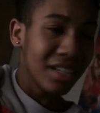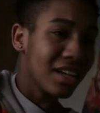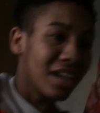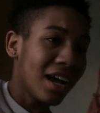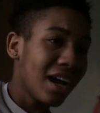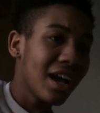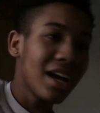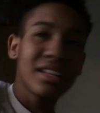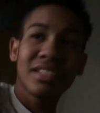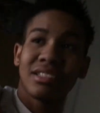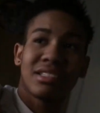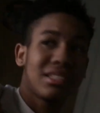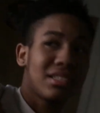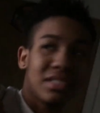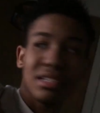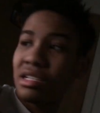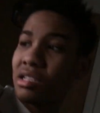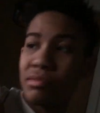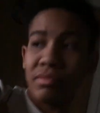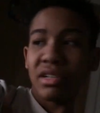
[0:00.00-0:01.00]
had to
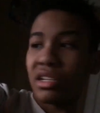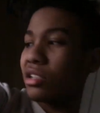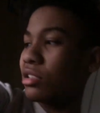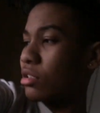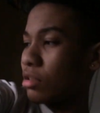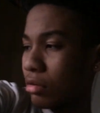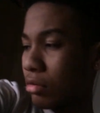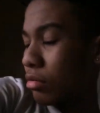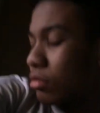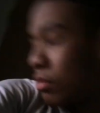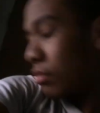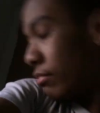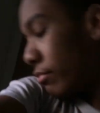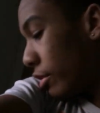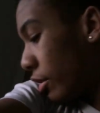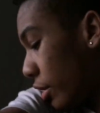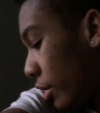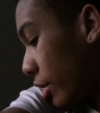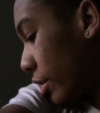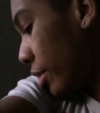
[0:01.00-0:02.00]
slam my door.
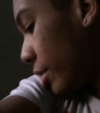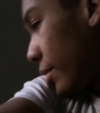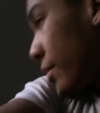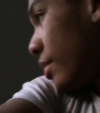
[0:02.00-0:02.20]
Yeah,